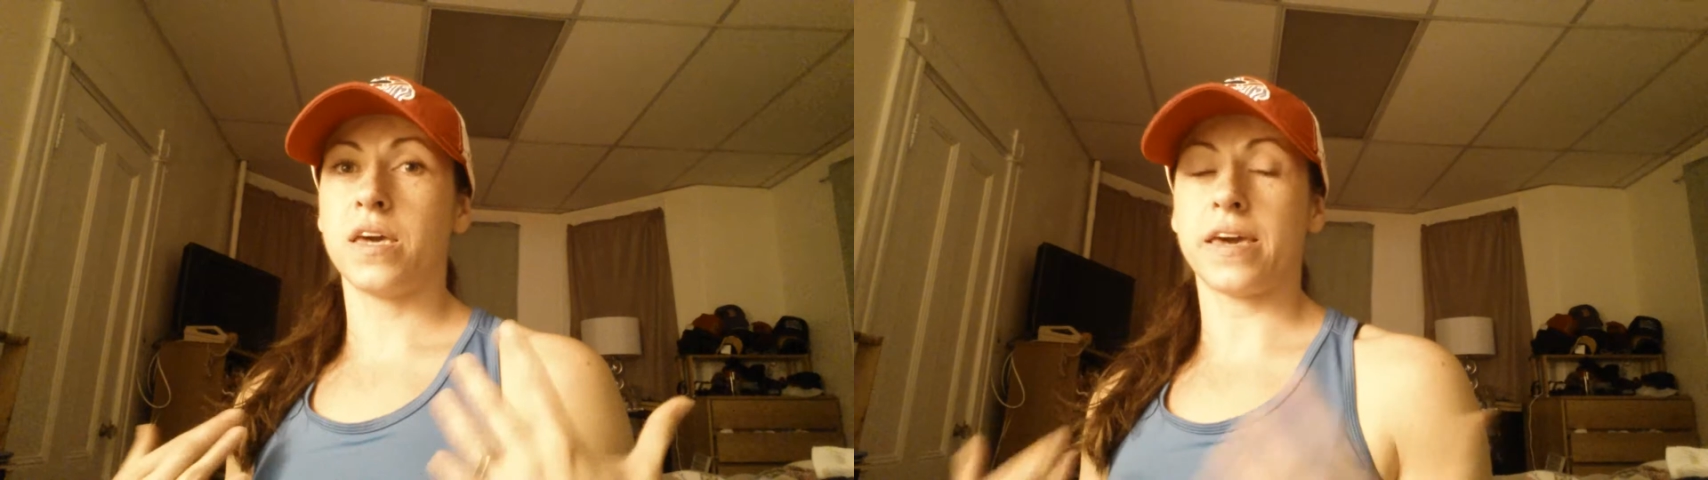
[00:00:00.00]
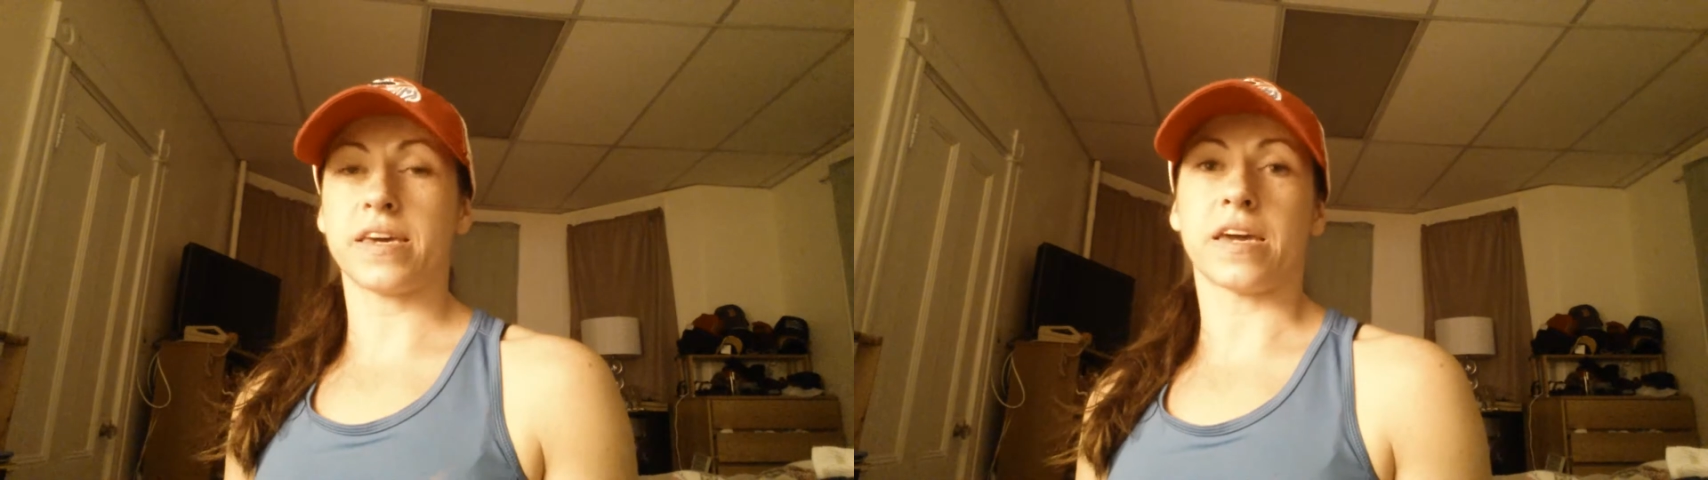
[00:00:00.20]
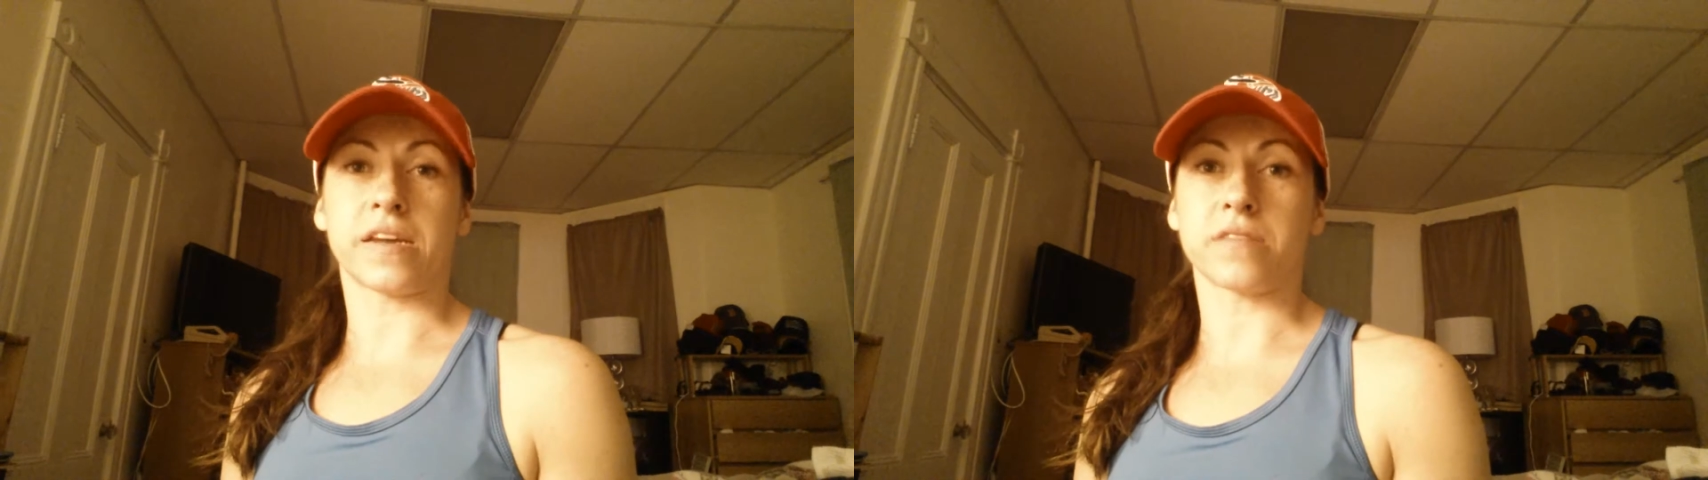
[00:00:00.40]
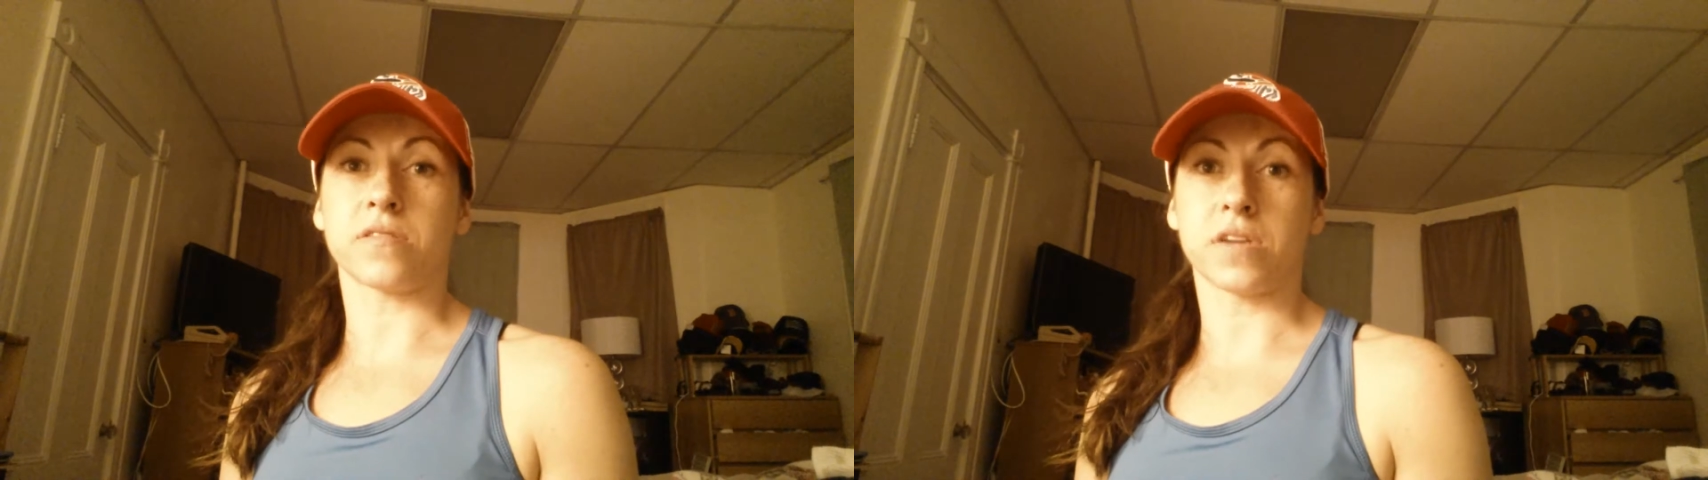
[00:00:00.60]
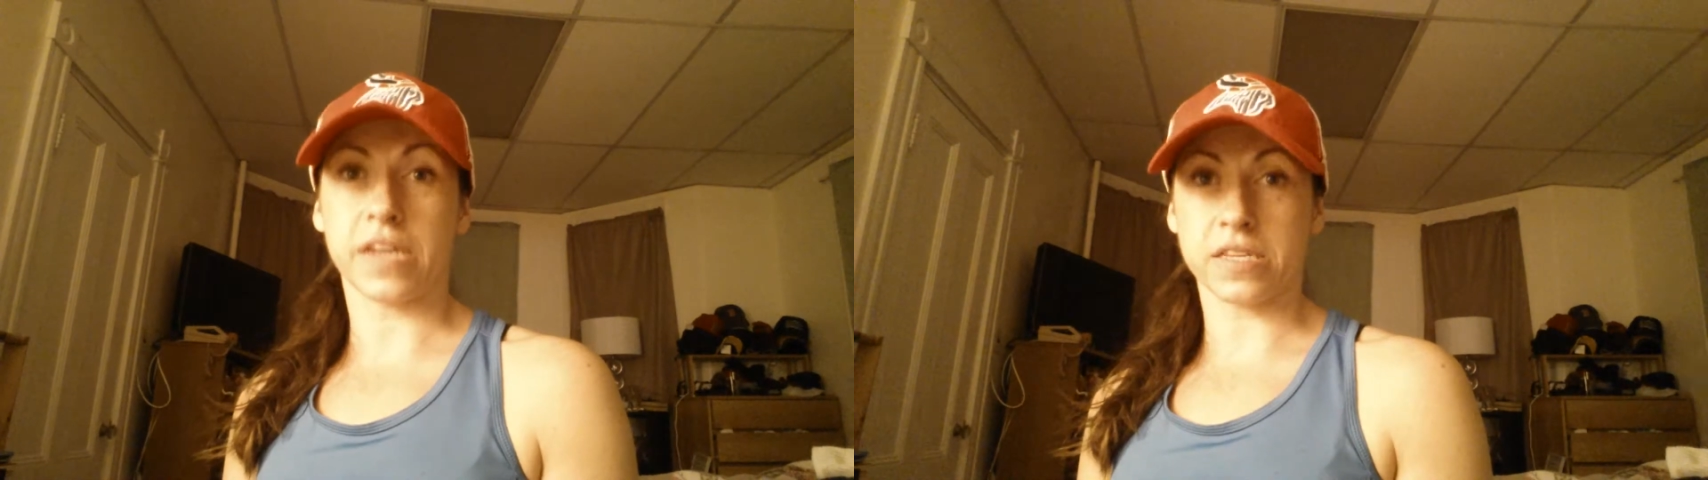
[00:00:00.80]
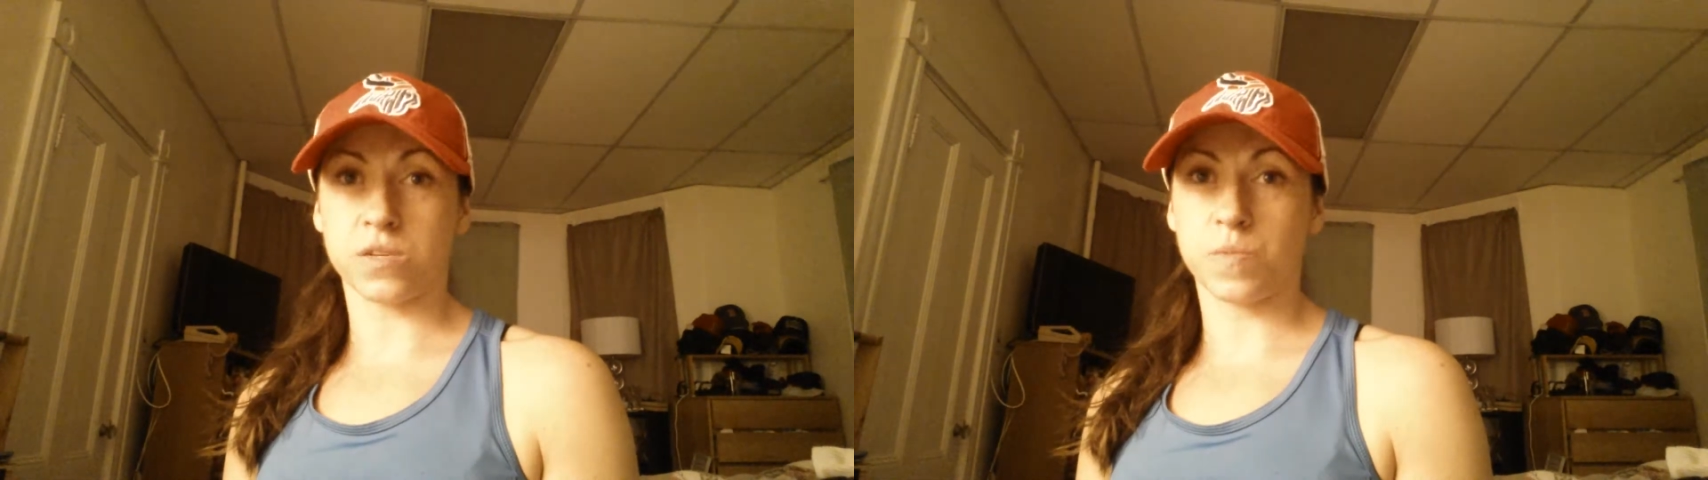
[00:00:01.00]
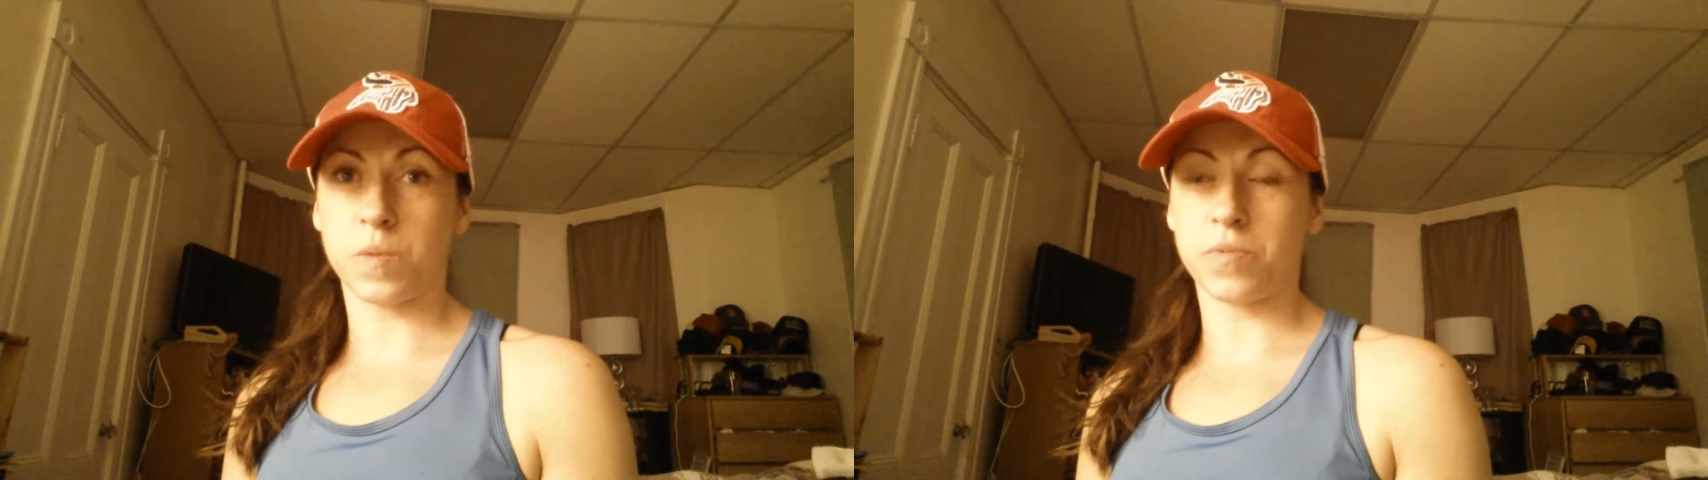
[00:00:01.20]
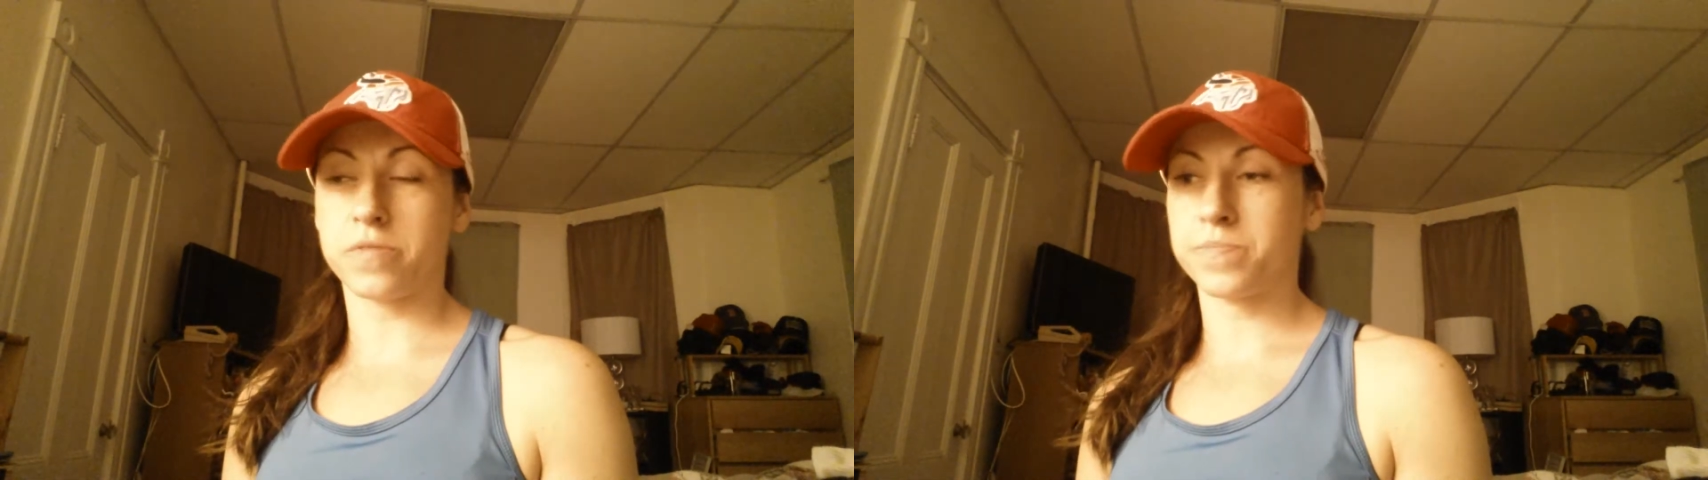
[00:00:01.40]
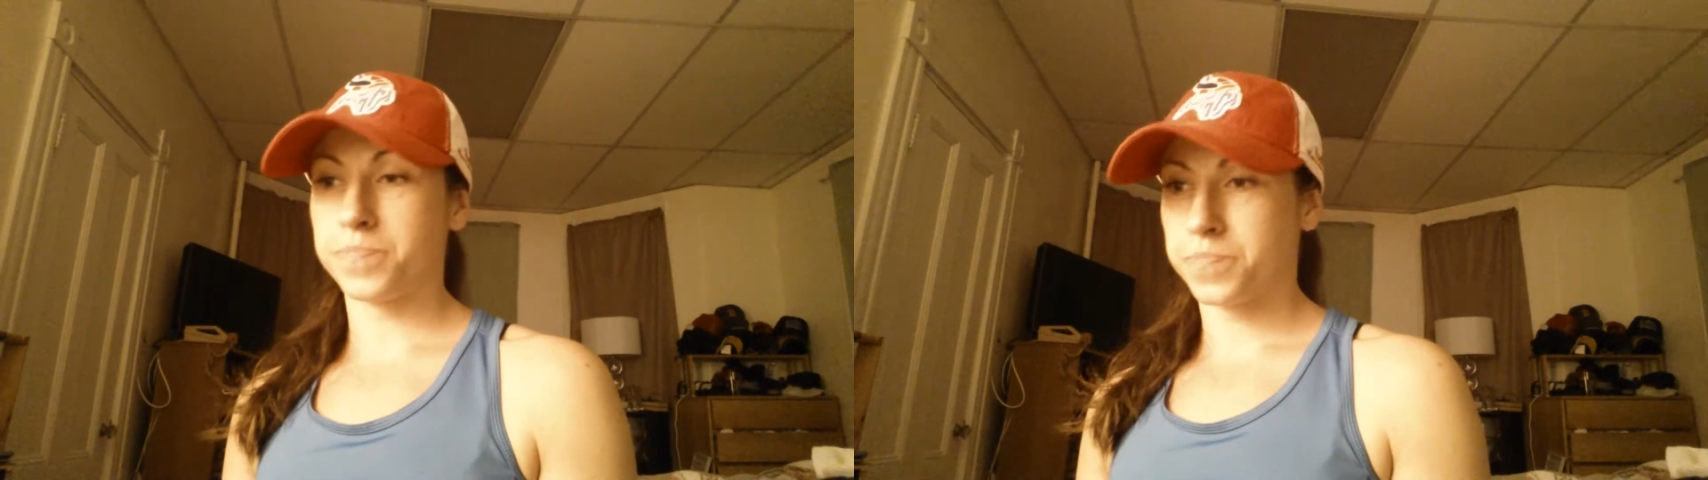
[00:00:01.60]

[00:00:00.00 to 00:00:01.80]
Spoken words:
and getting out there and connecting with people.